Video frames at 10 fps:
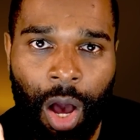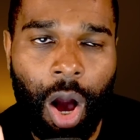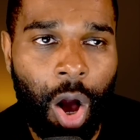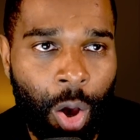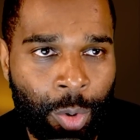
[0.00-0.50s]

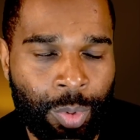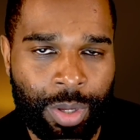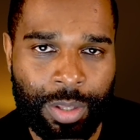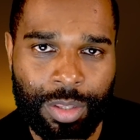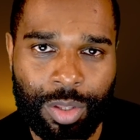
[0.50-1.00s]
Oh,
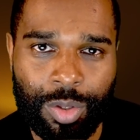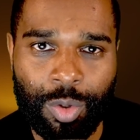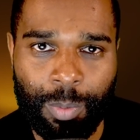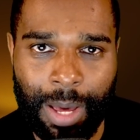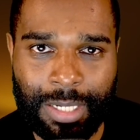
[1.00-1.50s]
the
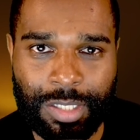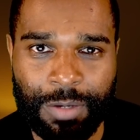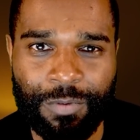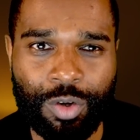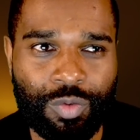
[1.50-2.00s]
humanity
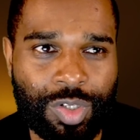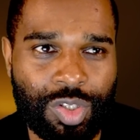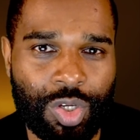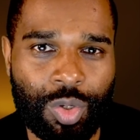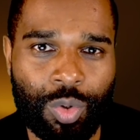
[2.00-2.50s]
for
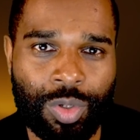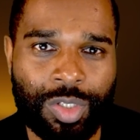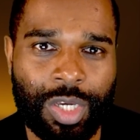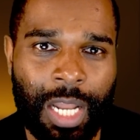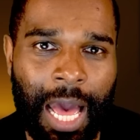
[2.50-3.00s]
Christian Horner
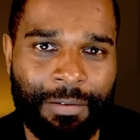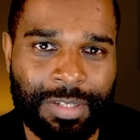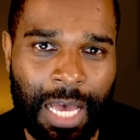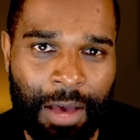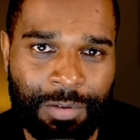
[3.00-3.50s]
is going to
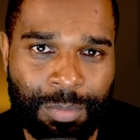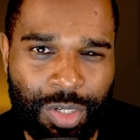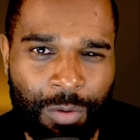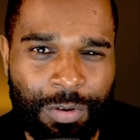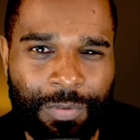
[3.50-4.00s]
have
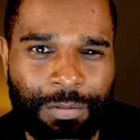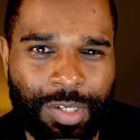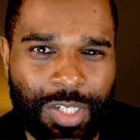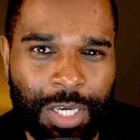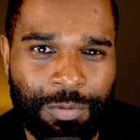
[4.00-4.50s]
himself a very
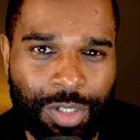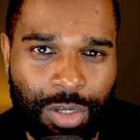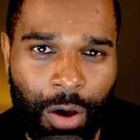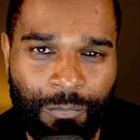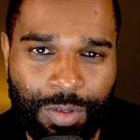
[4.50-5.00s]
serious
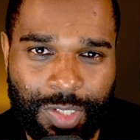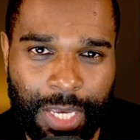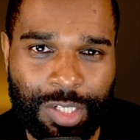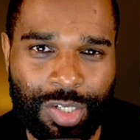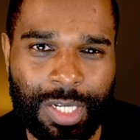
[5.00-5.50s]

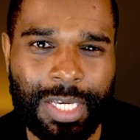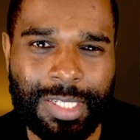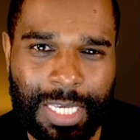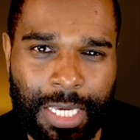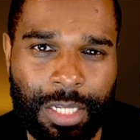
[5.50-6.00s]
conversation,
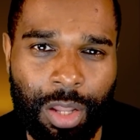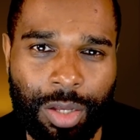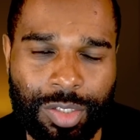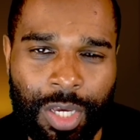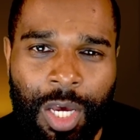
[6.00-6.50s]
is he
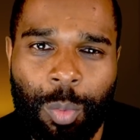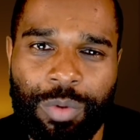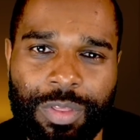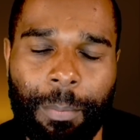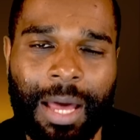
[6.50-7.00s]
not,
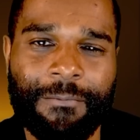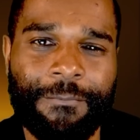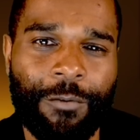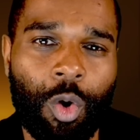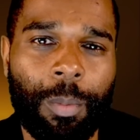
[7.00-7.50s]
with the man
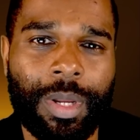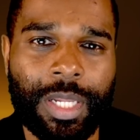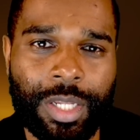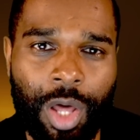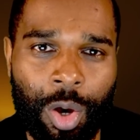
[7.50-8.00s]

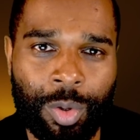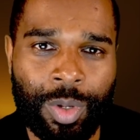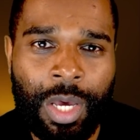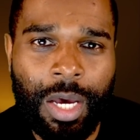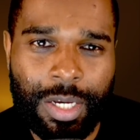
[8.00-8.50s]
formerly known
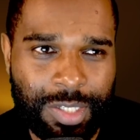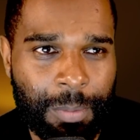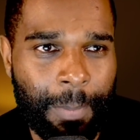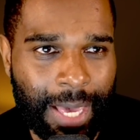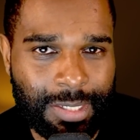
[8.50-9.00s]
as the
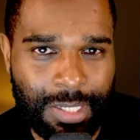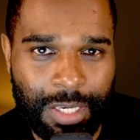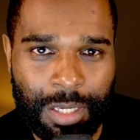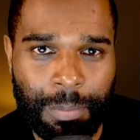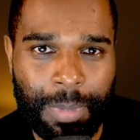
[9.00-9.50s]

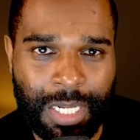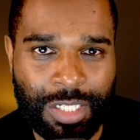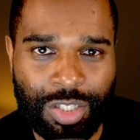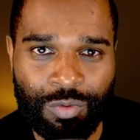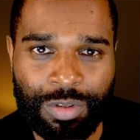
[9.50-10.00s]
Mexican
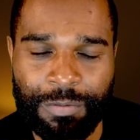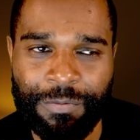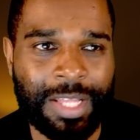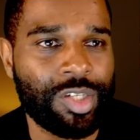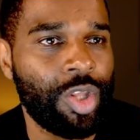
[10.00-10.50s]
Minister of
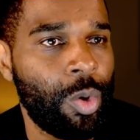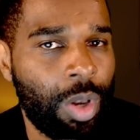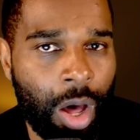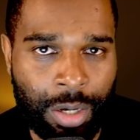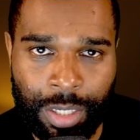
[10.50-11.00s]
Defense. No
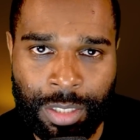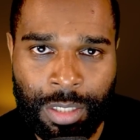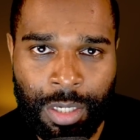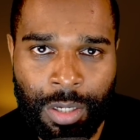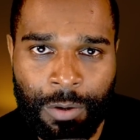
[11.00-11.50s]
longer,
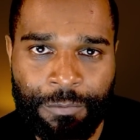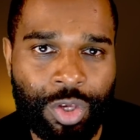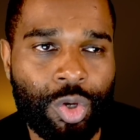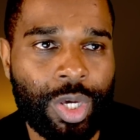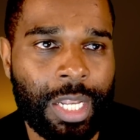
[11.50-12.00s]
for
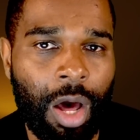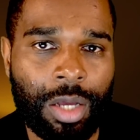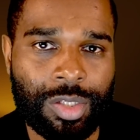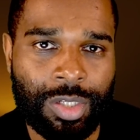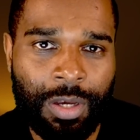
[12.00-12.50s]
you
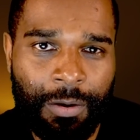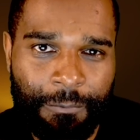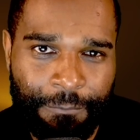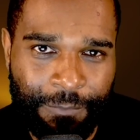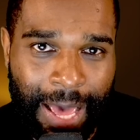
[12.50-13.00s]
cannot
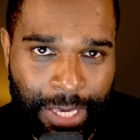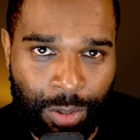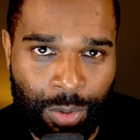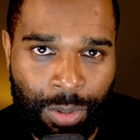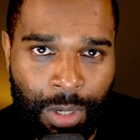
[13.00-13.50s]

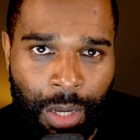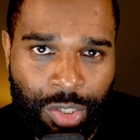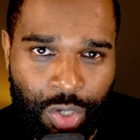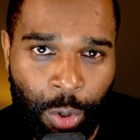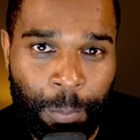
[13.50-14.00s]
fail
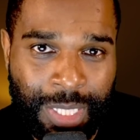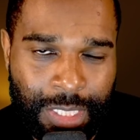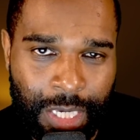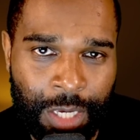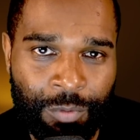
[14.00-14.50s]
so
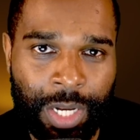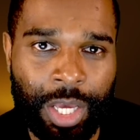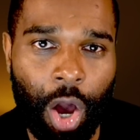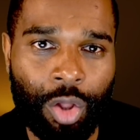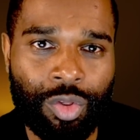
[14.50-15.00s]
materially,
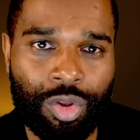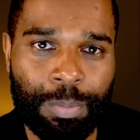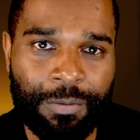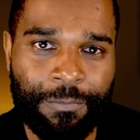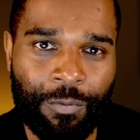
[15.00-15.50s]

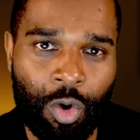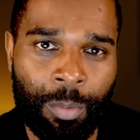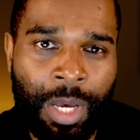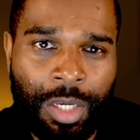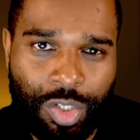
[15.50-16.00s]

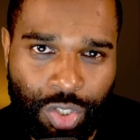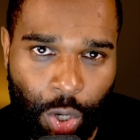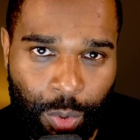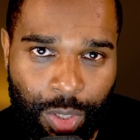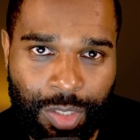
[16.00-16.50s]
underperform
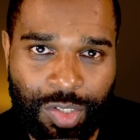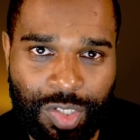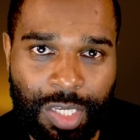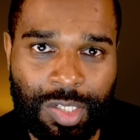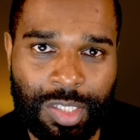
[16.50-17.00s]
so
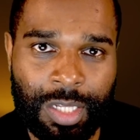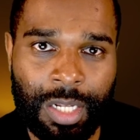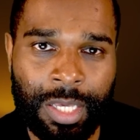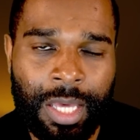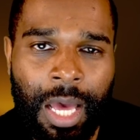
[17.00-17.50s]

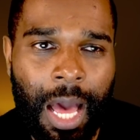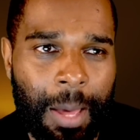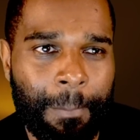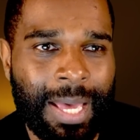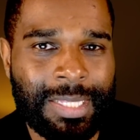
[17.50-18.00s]
consistently
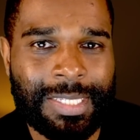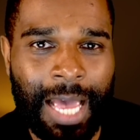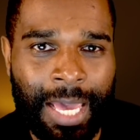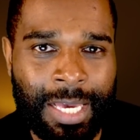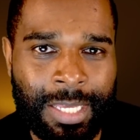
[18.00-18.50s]
and
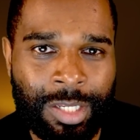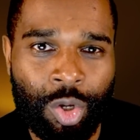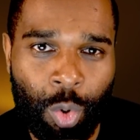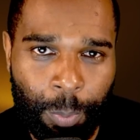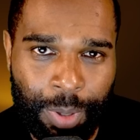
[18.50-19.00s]
maintain
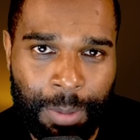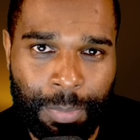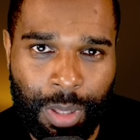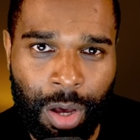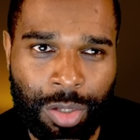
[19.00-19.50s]
your
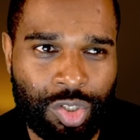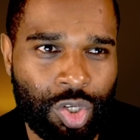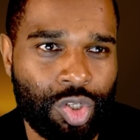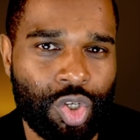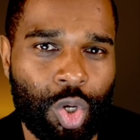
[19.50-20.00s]
pimp card,
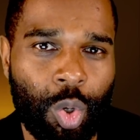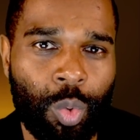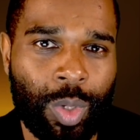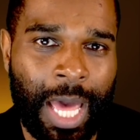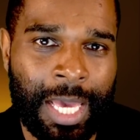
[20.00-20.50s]
such a
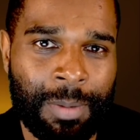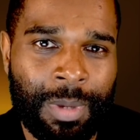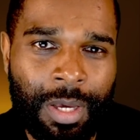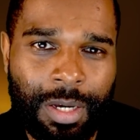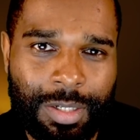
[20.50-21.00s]
cool name
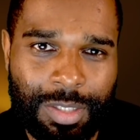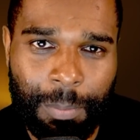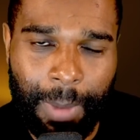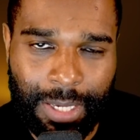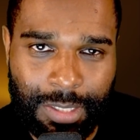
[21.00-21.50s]
as the
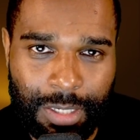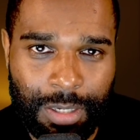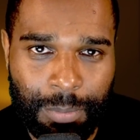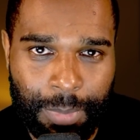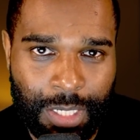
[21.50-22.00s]

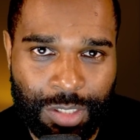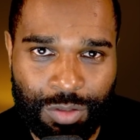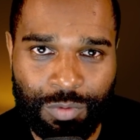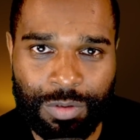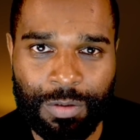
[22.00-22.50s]
Mexican
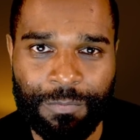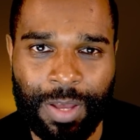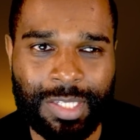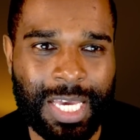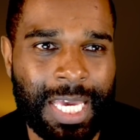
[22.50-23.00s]
Minister of
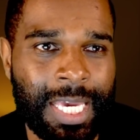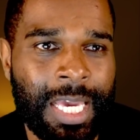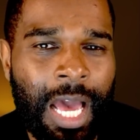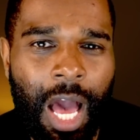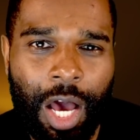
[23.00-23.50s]
Defense. He
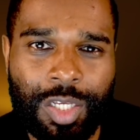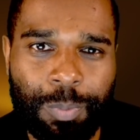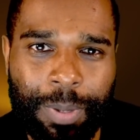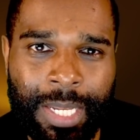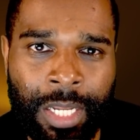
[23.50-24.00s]
has
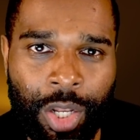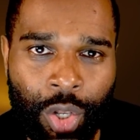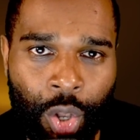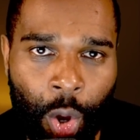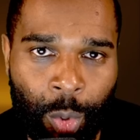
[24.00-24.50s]
been
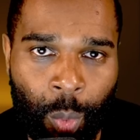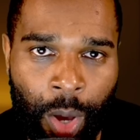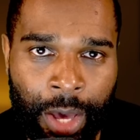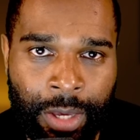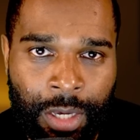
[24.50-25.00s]

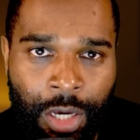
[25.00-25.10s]
nowhere.